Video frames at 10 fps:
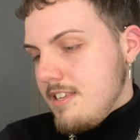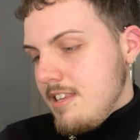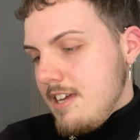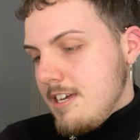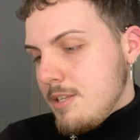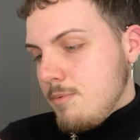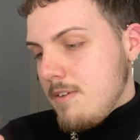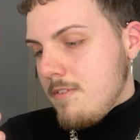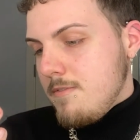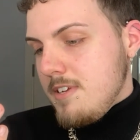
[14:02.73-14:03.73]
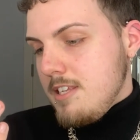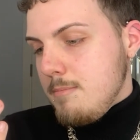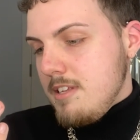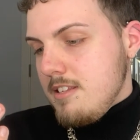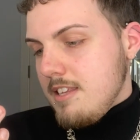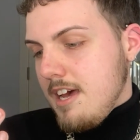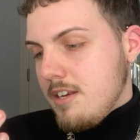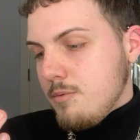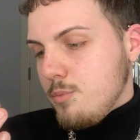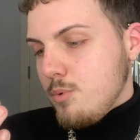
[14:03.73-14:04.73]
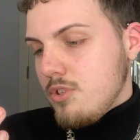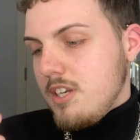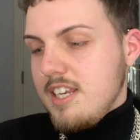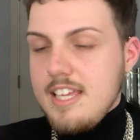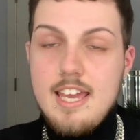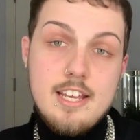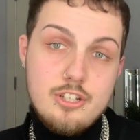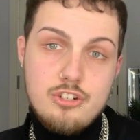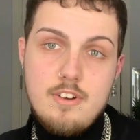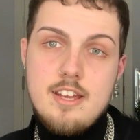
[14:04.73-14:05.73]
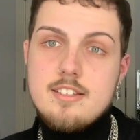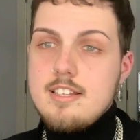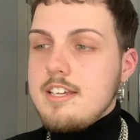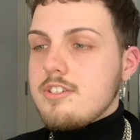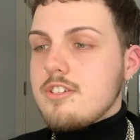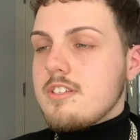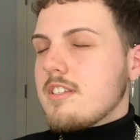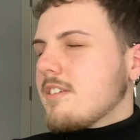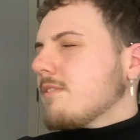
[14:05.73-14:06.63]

that it is with vitamins and water lily extract. Let's just,